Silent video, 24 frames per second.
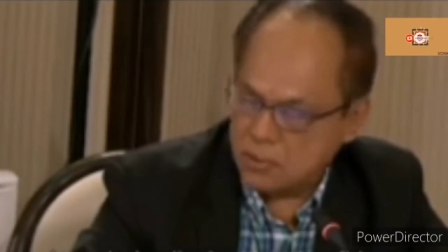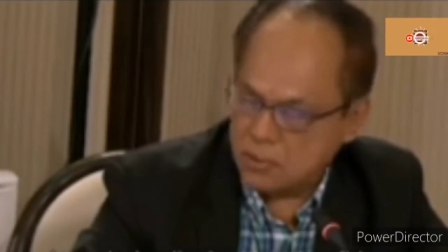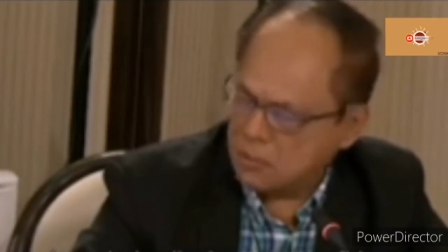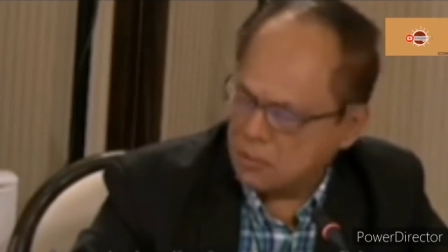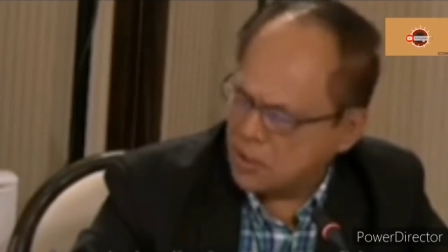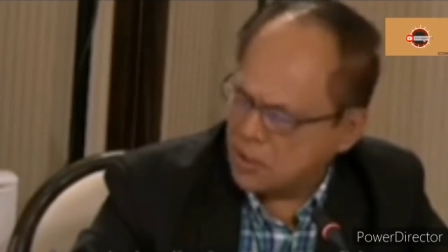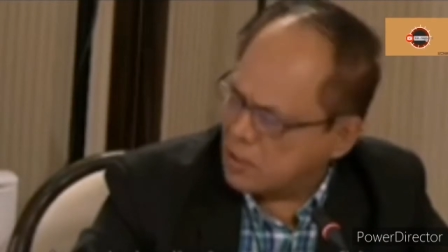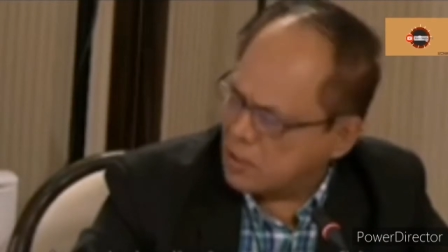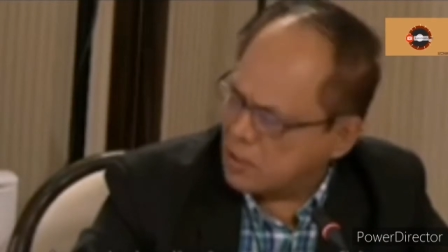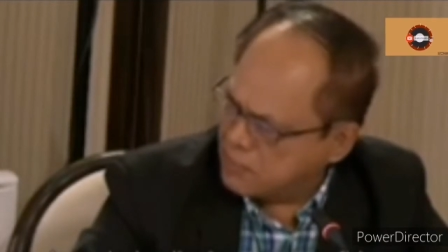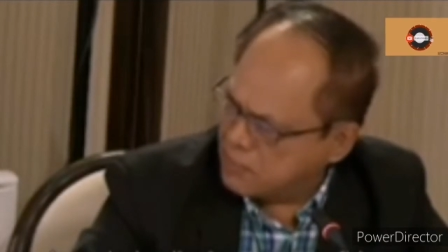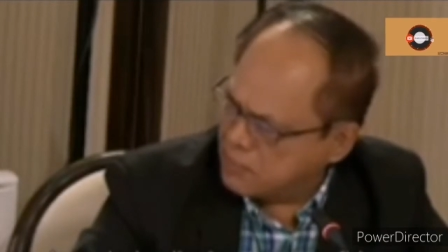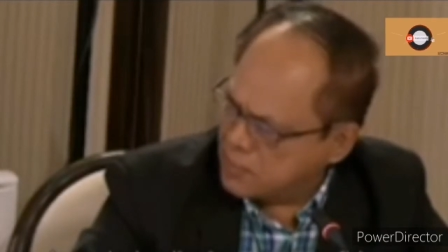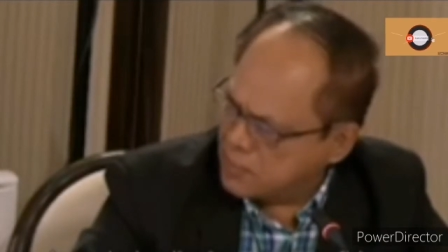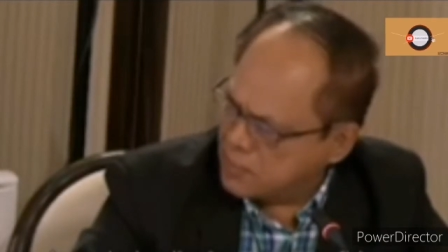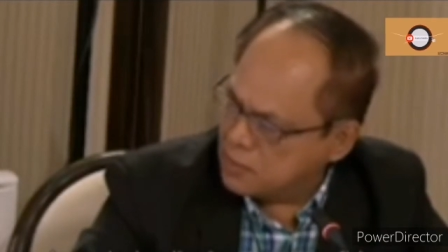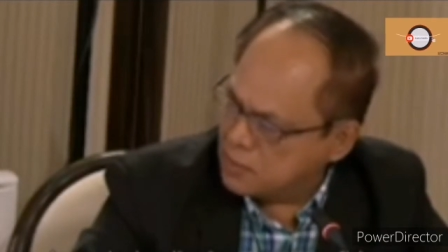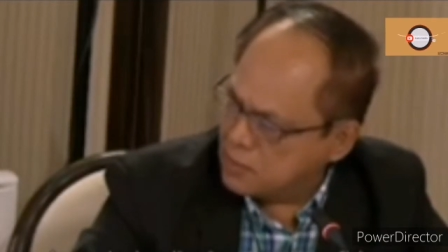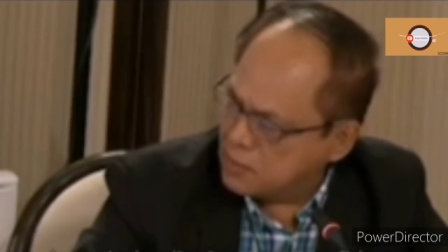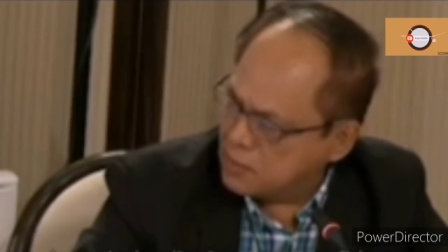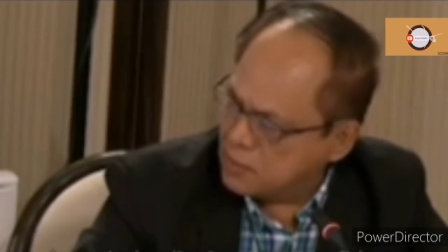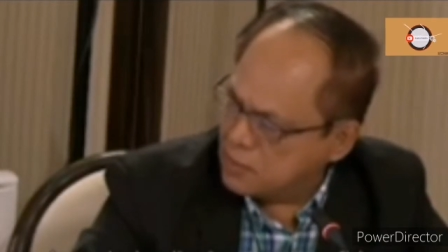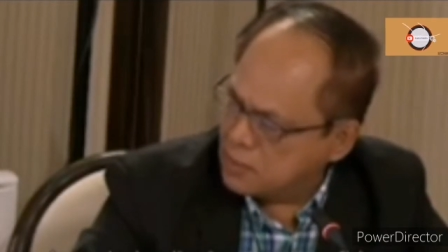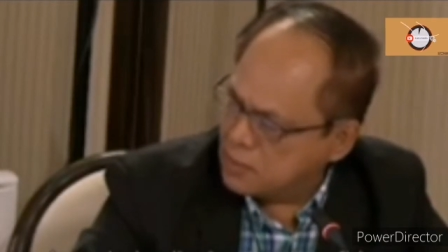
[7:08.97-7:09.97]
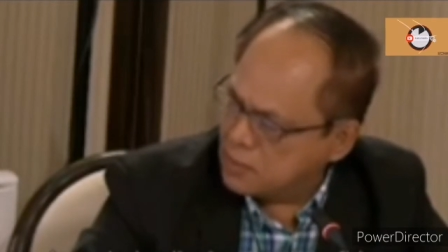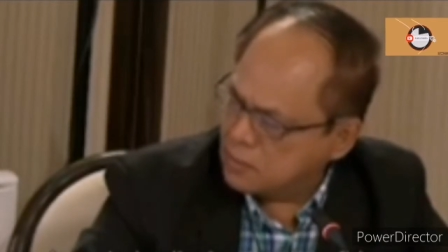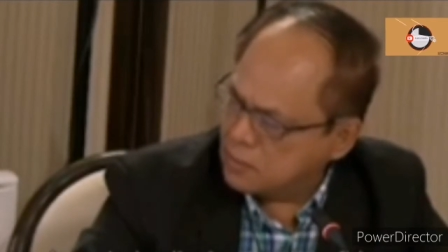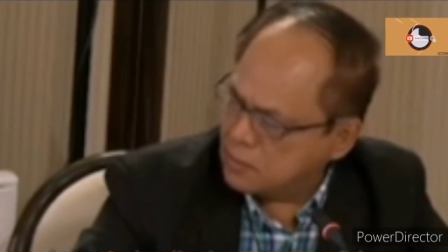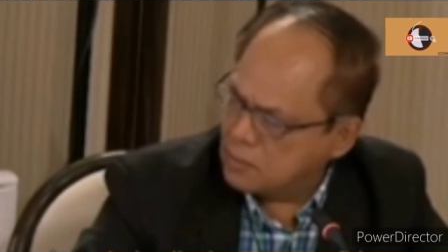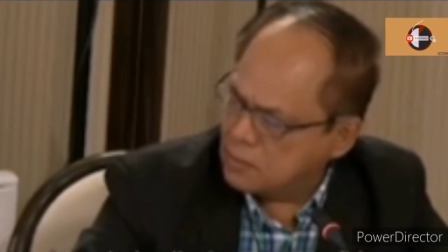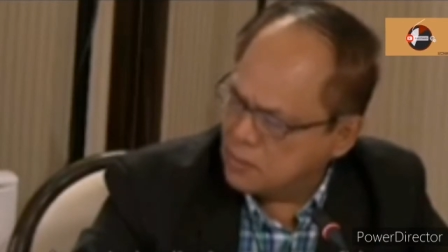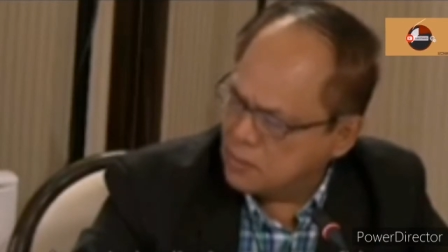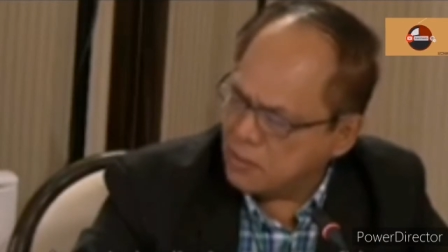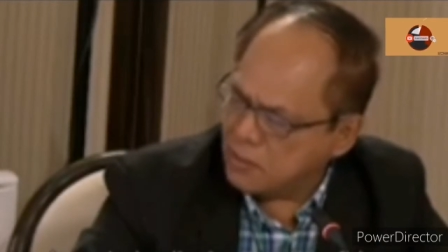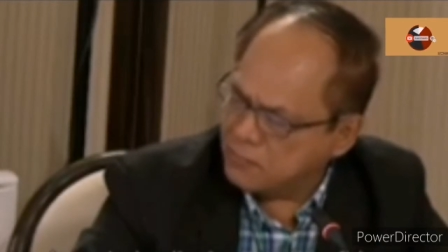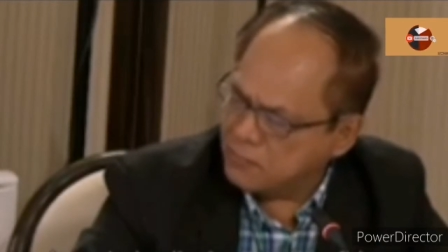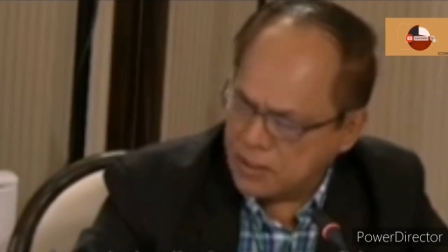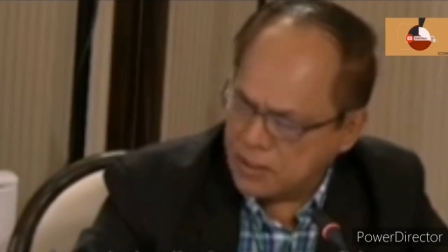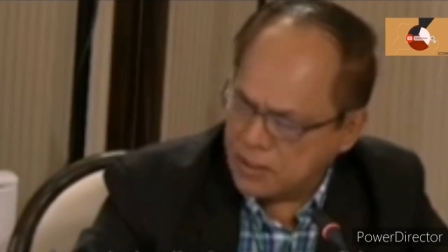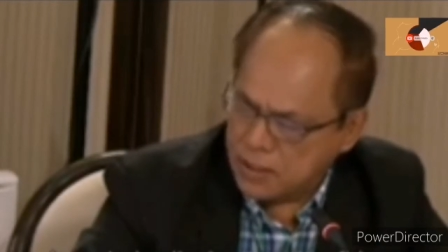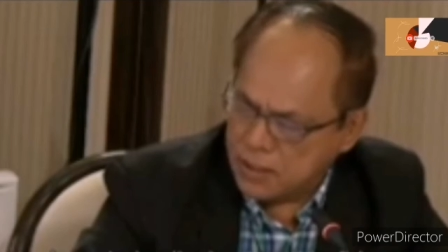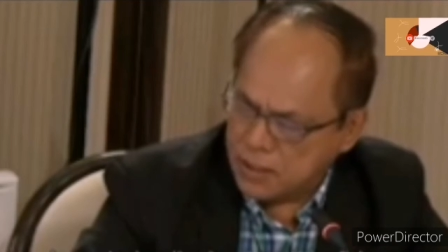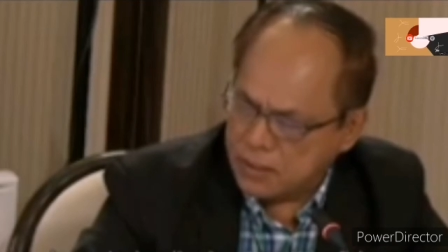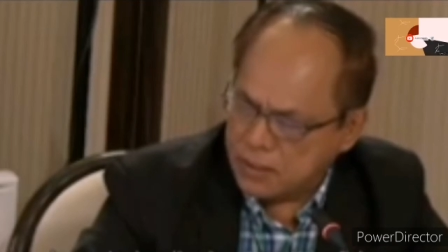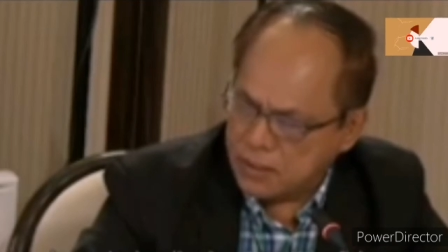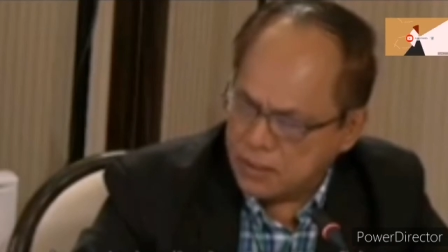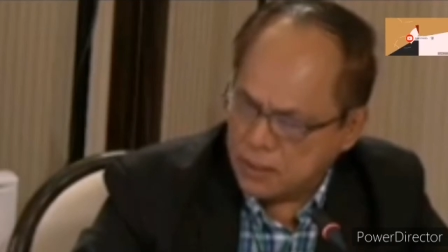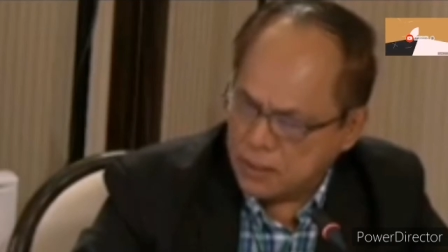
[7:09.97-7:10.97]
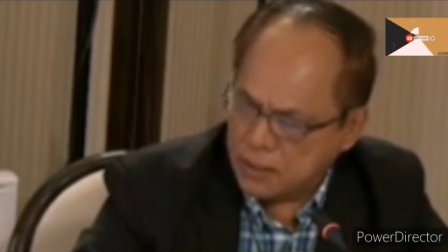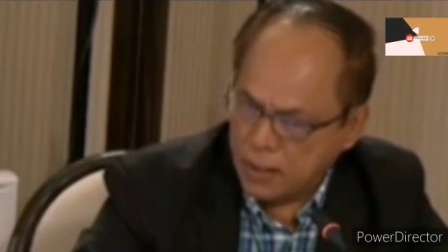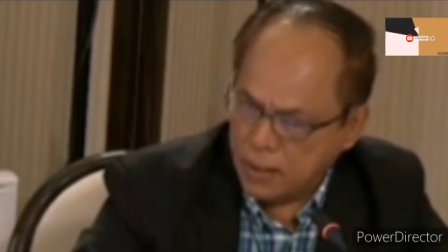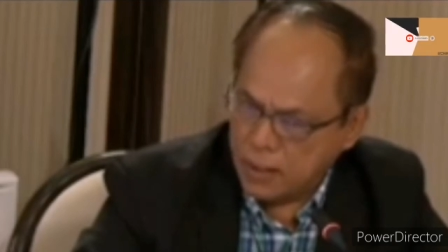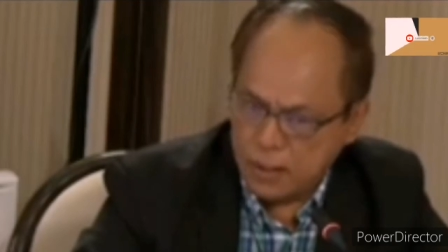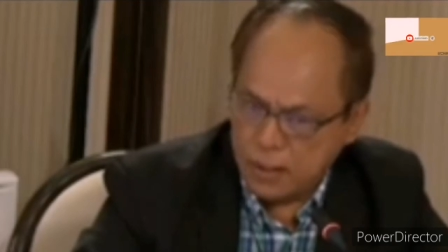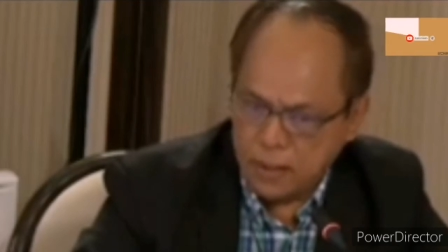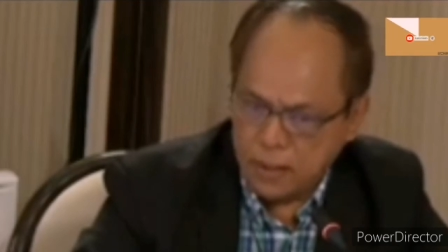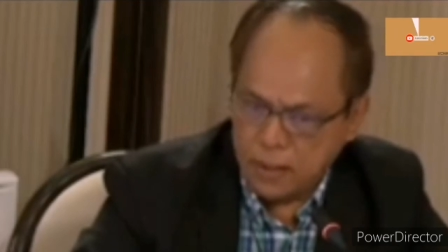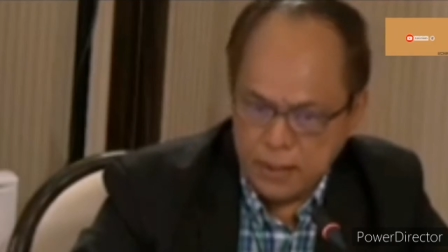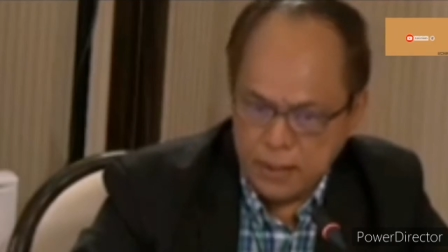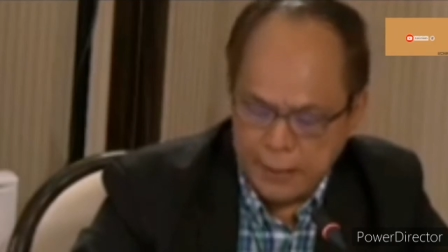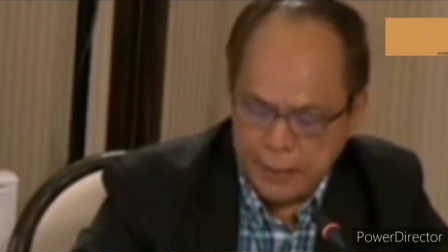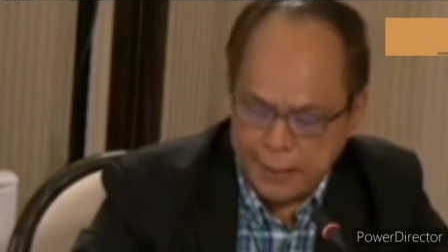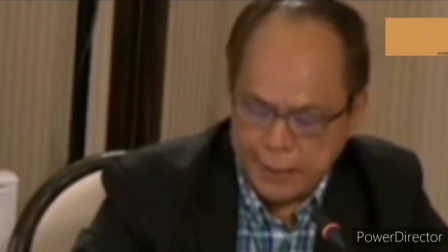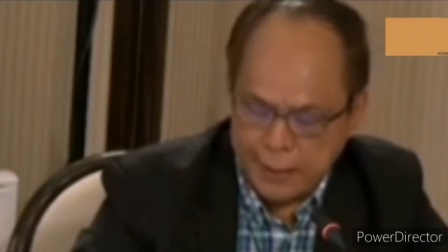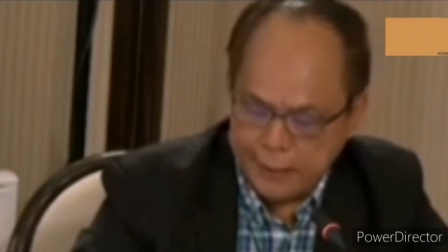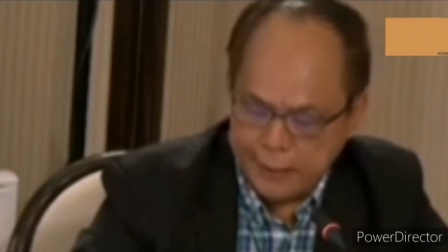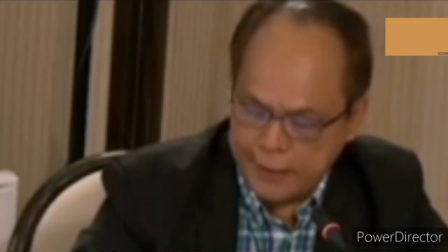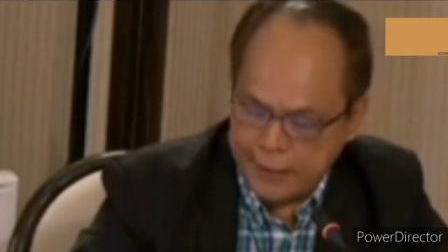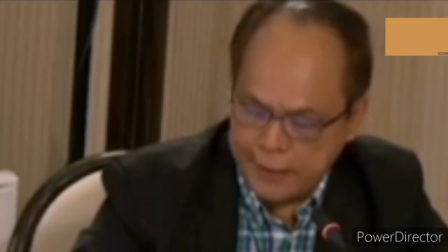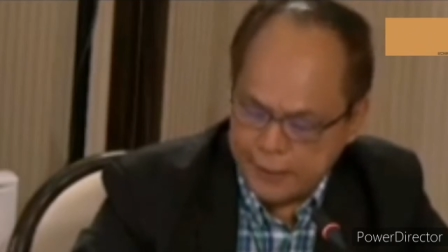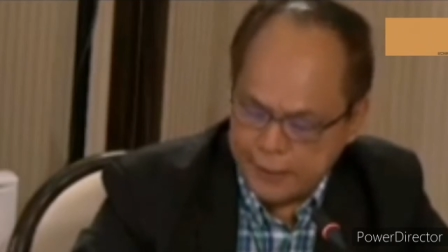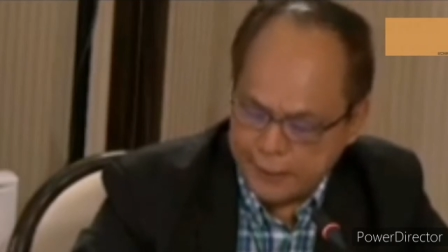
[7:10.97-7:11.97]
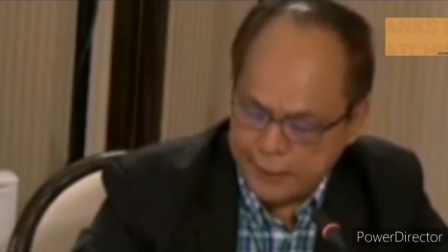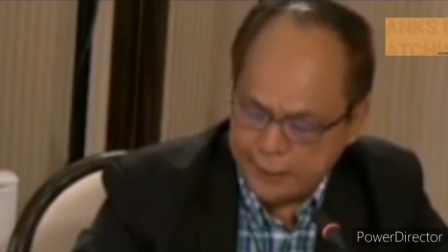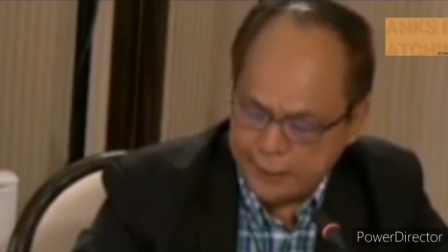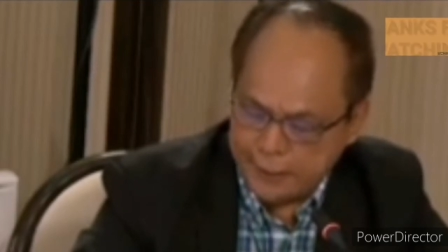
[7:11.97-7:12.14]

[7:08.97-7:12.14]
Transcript: our government, to the governance. And